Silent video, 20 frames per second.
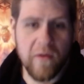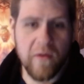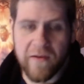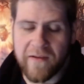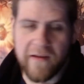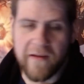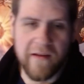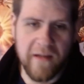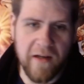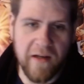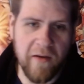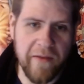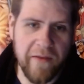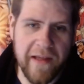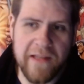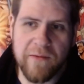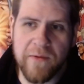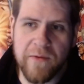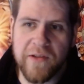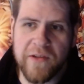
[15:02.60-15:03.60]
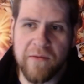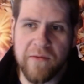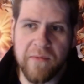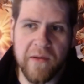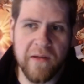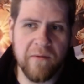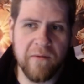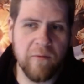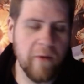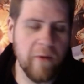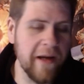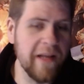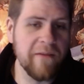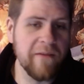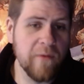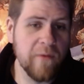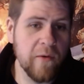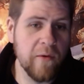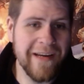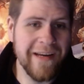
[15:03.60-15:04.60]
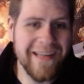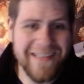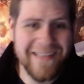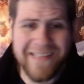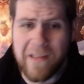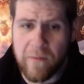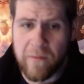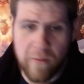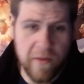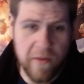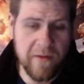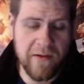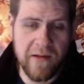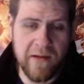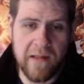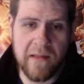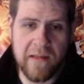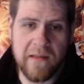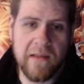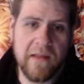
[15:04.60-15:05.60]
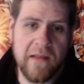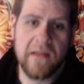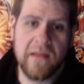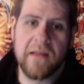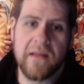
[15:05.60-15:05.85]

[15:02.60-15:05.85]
worth it? That's what you've been waiting for. Is it worth it?